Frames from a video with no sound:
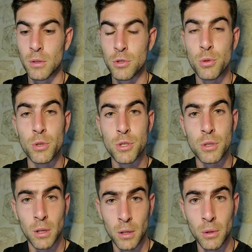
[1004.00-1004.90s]

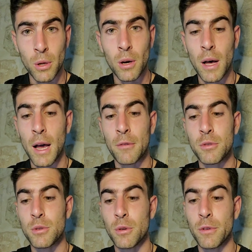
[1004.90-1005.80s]
Jewish law,
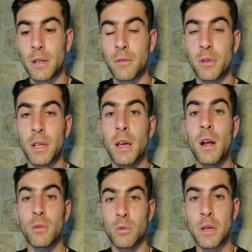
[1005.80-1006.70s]
have to effectively
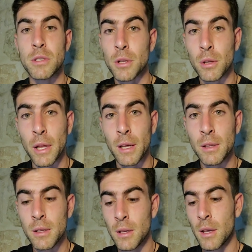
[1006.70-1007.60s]
rest their
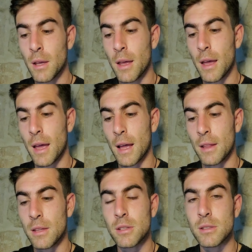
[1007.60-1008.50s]
land.
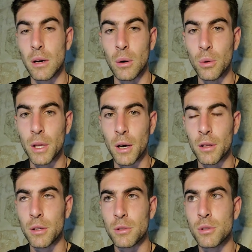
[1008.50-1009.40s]
And this is the only
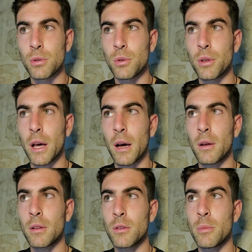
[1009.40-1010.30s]
other tool
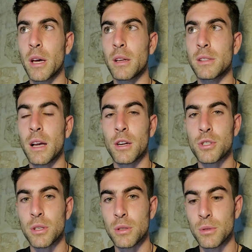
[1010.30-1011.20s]
that humanity's
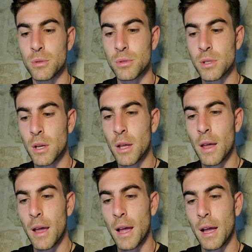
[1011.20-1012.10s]
actually used.
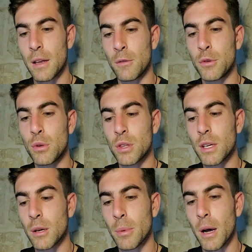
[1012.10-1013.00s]
And if you
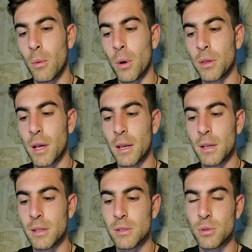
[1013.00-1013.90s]
think about what that
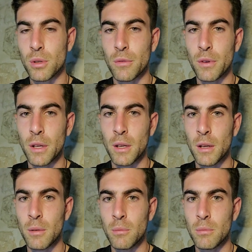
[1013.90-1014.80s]
is, sort of
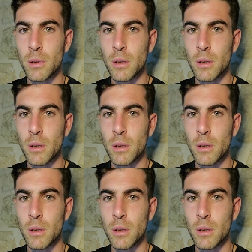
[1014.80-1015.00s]
in